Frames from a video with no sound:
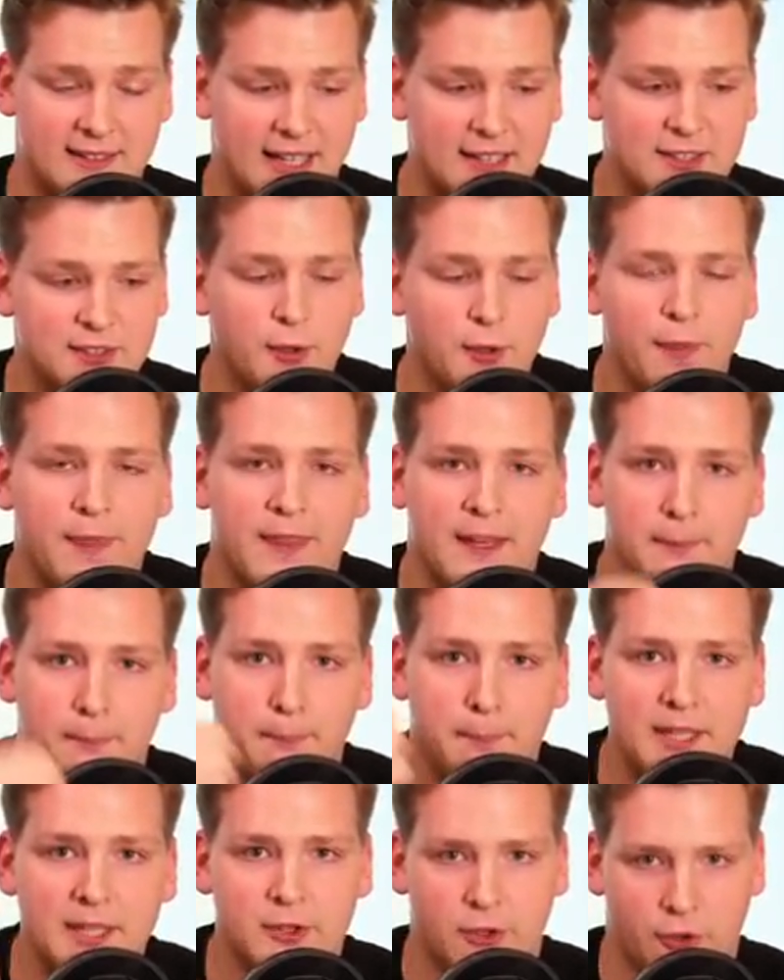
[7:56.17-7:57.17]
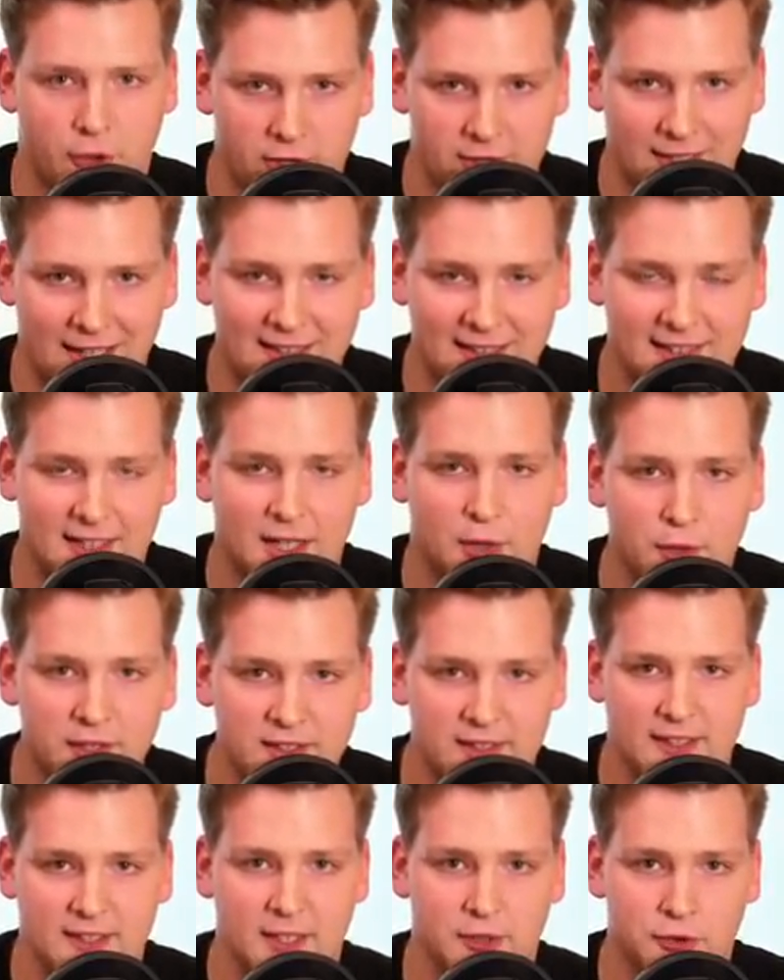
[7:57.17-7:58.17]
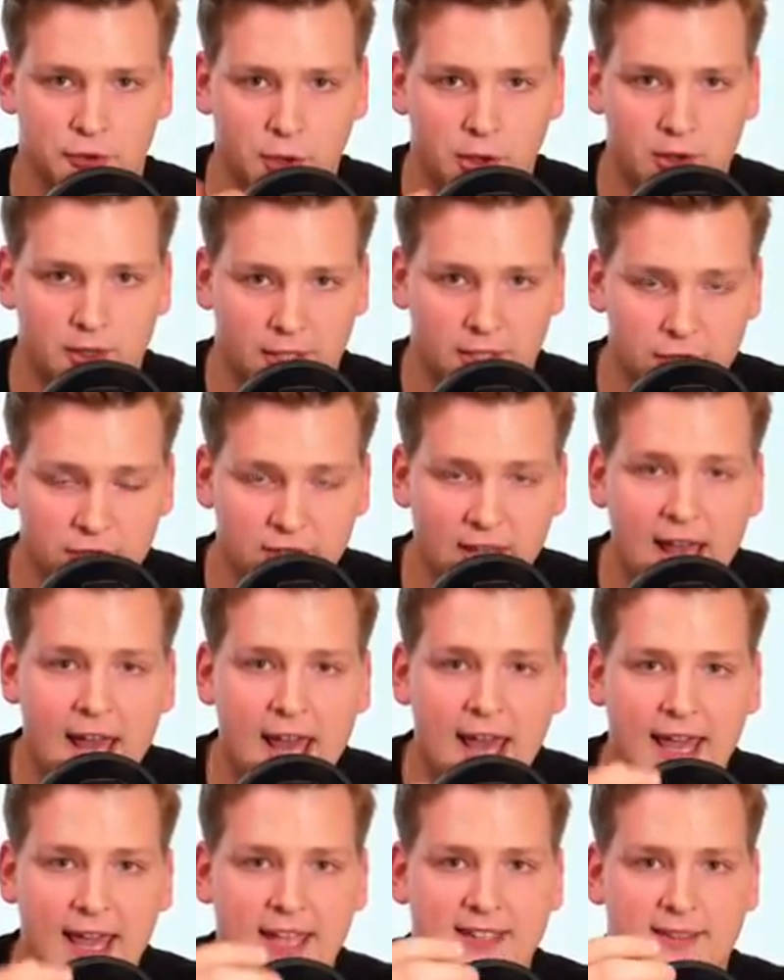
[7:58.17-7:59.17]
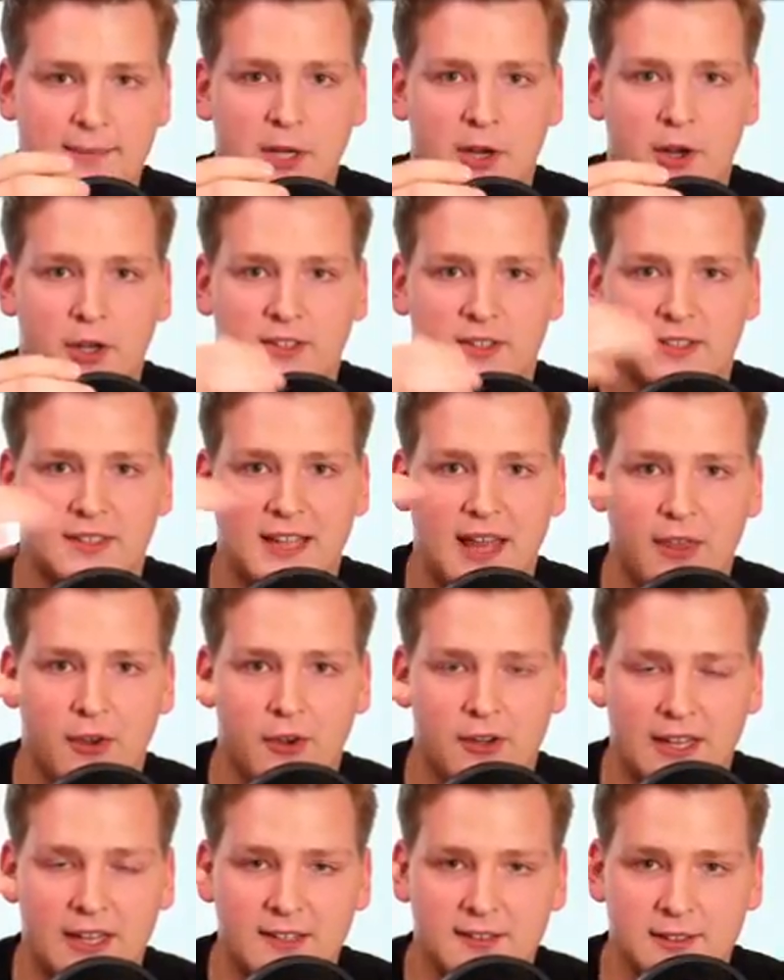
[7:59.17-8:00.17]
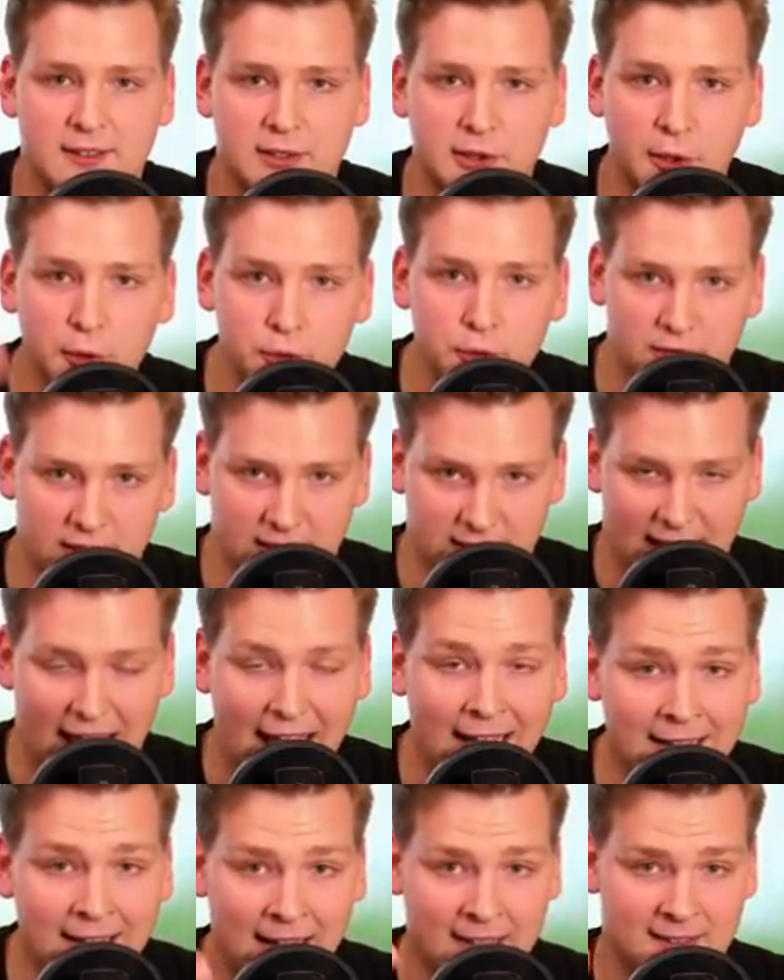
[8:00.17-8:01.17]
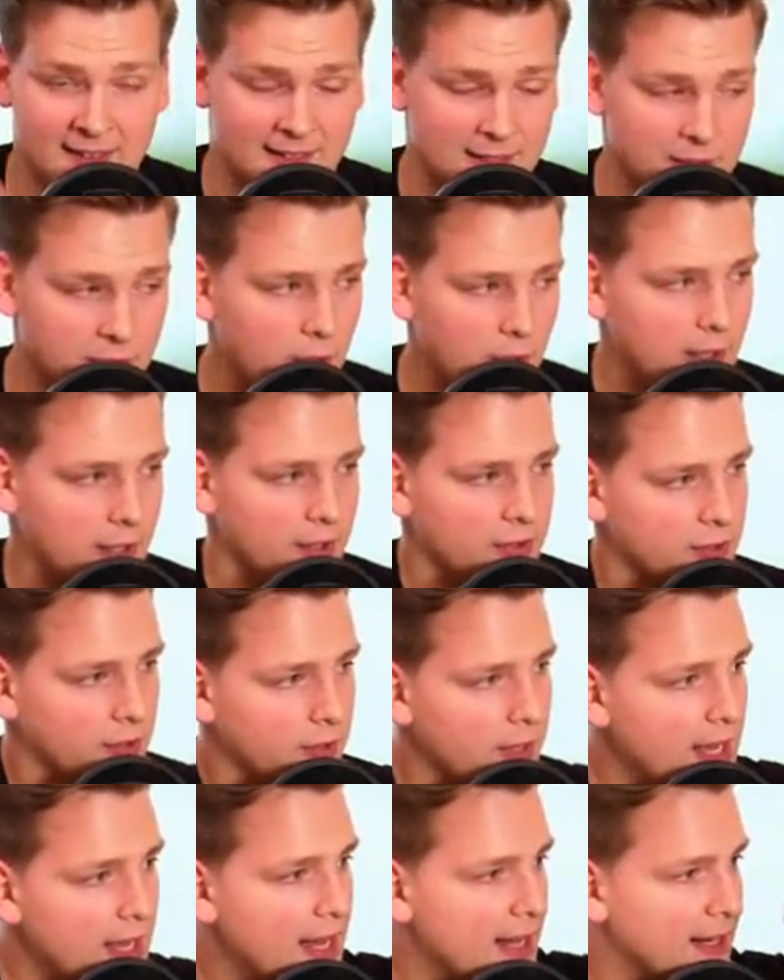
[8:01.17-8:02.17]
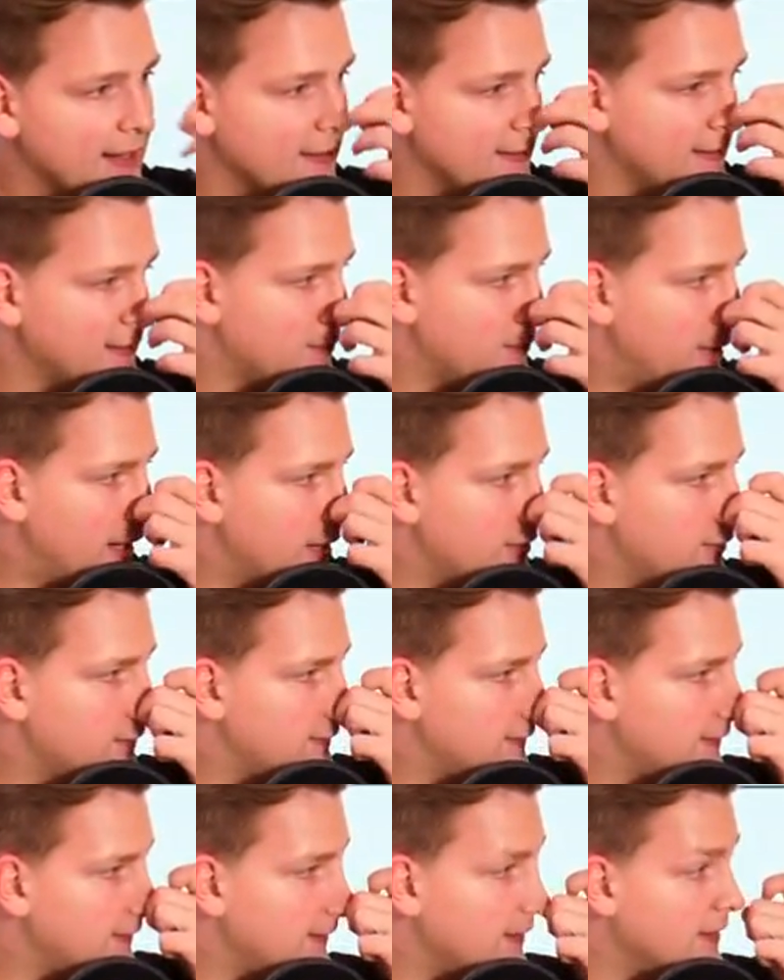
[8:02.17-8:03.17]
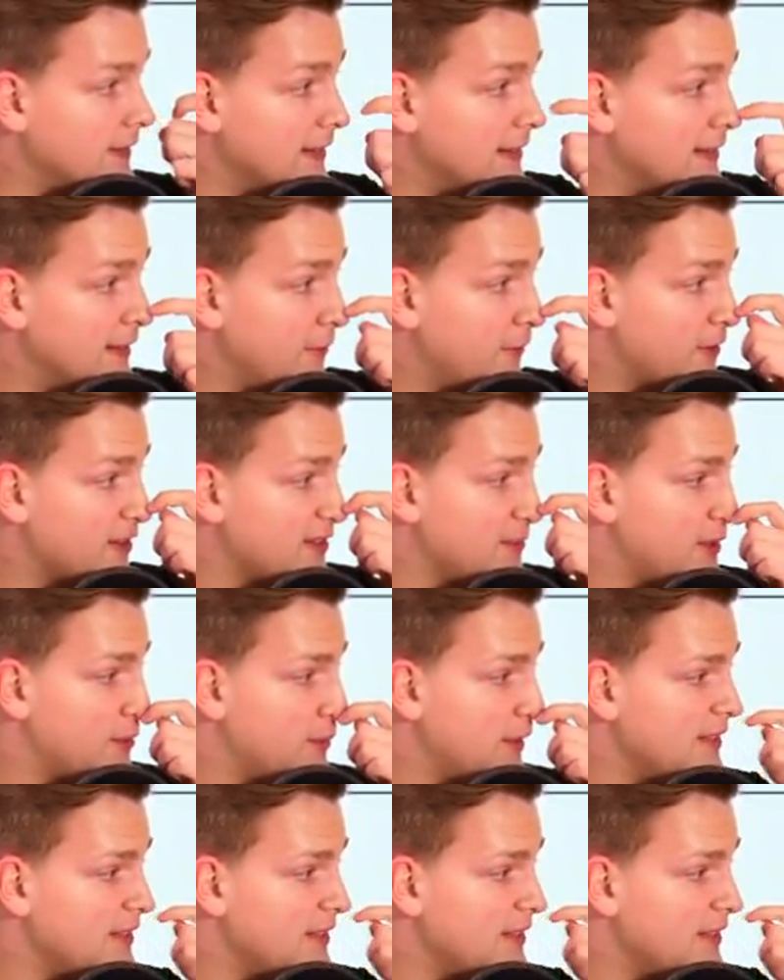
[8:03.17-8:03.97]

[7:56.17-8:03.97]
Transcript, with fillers: It's not that Bitcoin is increasing in dollars, it's because Tether is losing against the dollar. So this is why you see the difference between